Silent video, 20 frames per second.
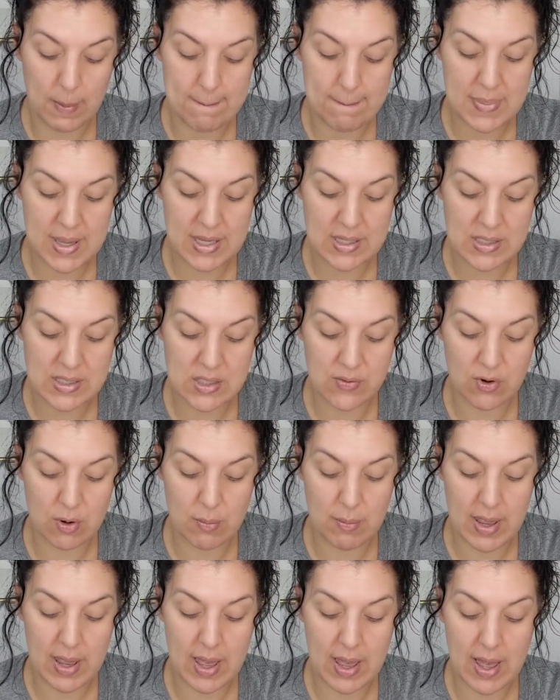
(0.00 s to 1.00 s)
base for
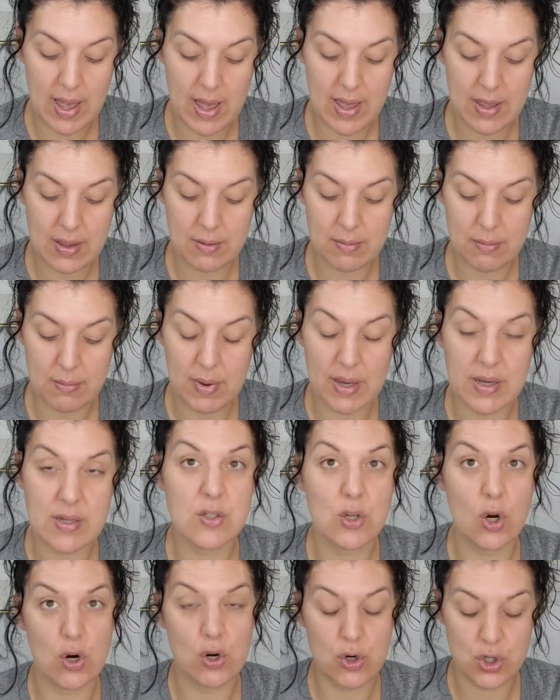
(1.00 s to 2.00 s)
my eye, my
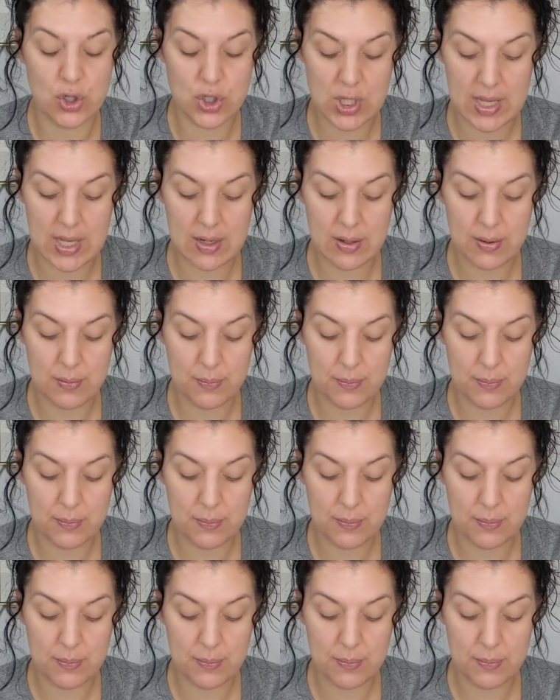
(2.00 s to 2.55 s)
starter shade.